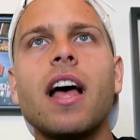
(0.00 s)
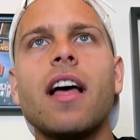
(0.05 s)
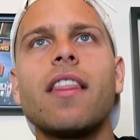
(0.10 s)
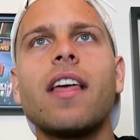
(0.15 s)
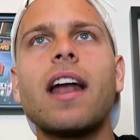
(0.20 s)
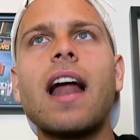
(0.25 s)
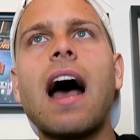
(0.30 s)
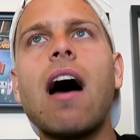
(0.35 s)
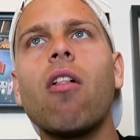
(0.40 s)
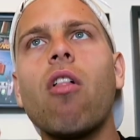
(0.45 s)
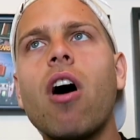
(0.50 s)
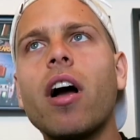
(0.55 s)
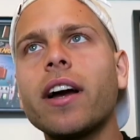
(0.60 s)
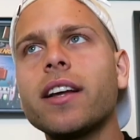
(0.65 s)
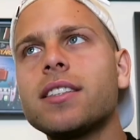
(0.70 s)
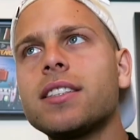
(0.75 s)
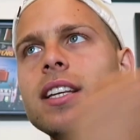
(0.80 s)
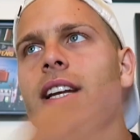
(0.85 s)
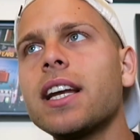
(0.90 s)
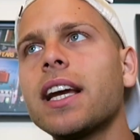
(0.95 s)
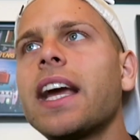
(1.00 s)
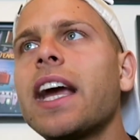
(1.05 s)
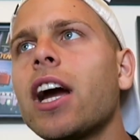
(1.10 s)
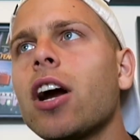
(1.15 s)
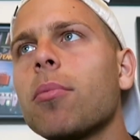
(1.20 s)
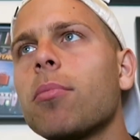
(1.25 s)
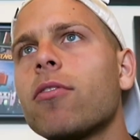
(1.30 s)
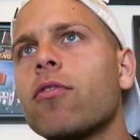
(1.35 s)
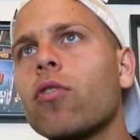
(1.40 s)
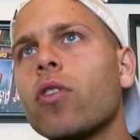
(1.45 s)
then how long it's sitting
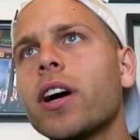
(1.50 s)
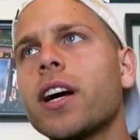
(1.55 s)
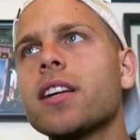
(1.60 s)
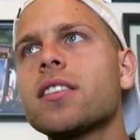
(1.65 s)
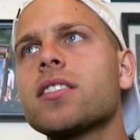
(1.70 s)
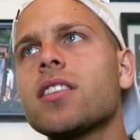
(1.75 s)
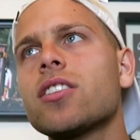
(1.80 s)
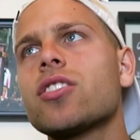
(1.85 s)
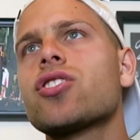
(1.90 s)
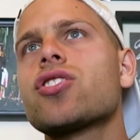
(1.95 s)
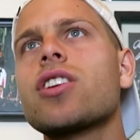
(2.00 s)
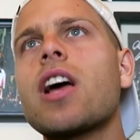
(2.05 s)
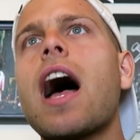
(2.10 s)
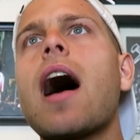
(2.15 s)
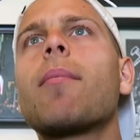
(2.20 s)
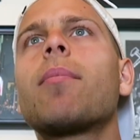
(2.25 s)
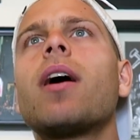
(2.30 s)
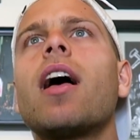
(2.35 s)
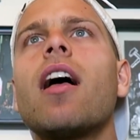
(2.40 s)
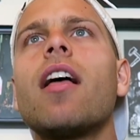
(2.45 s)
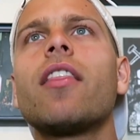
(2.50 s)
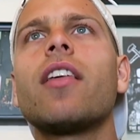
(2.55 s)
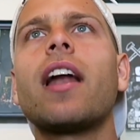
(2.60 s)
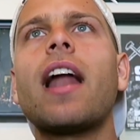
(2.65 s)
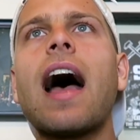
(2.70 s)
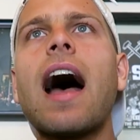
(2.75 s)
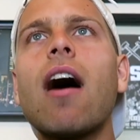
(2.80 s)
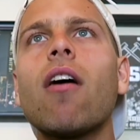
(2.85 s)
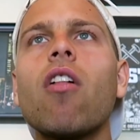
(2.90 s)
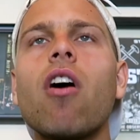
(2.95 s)
here before it gets to the shop,
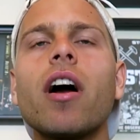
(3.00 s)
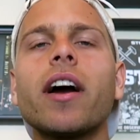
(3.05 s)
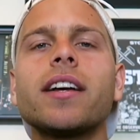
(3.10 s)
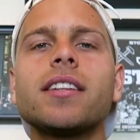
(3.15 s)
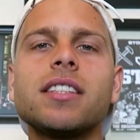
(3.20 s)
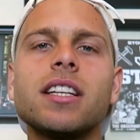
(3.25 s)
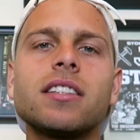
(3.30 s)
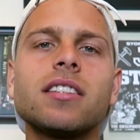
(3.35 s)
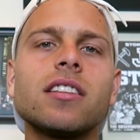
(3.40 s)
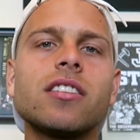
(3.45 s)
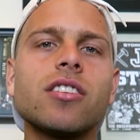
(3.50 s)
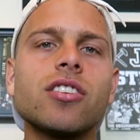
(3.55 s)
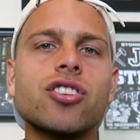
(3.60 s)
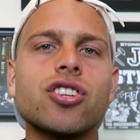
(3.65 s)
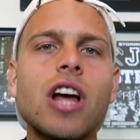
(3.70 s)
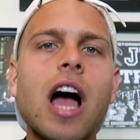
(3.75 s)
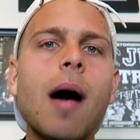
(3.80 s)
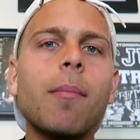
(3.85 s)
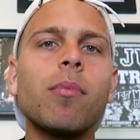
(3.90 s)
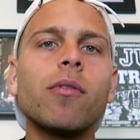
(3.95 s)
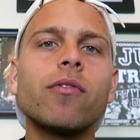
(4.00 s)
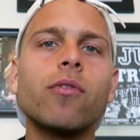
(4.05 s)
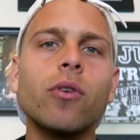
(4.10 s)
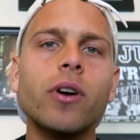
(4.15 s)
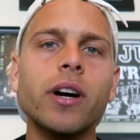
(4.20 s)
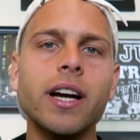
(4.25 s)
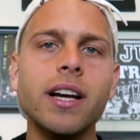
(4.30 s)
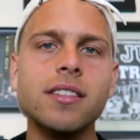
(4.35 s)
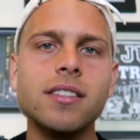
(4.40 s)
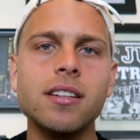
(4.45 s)
then how long it sits in the shop
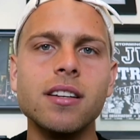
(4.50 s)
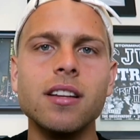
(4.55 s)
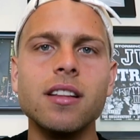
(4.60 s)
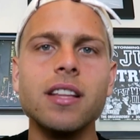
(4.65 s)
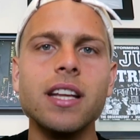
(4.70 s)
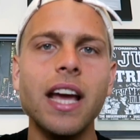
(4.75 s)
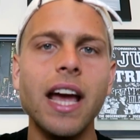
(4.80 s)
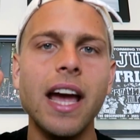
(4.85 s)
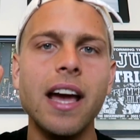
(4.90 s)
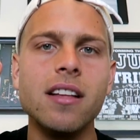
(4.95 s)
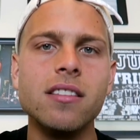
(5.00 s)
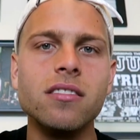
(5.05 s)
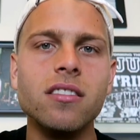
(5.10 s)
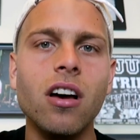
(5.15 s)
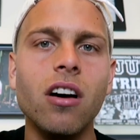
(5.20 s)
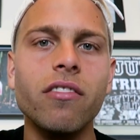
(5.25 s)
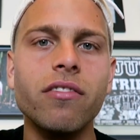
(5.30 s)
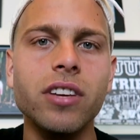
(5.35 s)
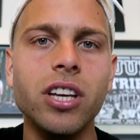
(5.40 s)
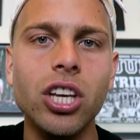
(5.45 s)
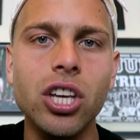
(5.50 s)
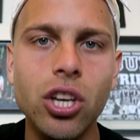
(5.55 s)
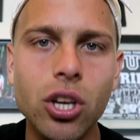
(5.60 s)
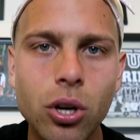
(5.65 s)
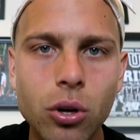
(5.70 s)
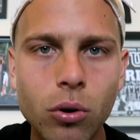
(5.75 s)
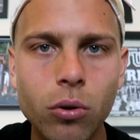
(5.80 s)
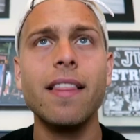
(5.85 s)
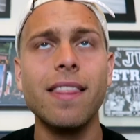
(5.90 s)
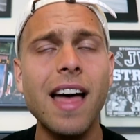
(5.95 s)
before it gets into the hands of
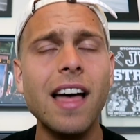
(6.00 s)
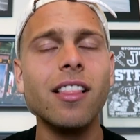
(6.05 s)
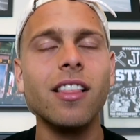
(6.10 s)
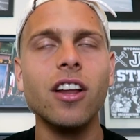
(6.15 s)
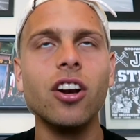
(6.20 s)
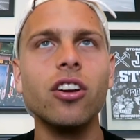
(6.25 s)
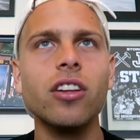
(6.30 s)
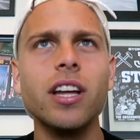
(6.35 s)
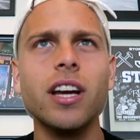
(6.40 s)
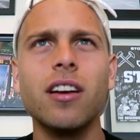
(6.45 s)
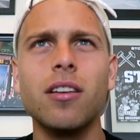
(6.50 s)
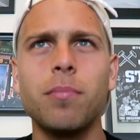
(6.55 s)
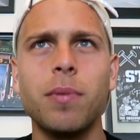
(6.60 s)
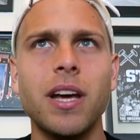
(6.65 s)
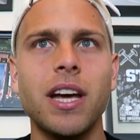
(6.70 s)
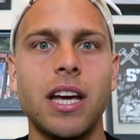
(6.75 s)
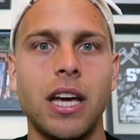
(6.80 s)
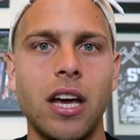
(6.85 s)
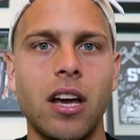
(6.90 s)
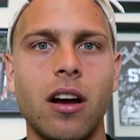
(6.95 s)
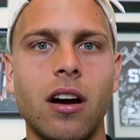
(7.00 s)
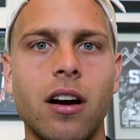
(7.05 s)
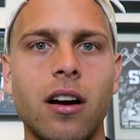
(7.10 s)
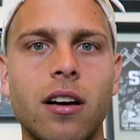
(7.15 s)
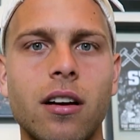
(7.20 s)
you. That literally could be a year.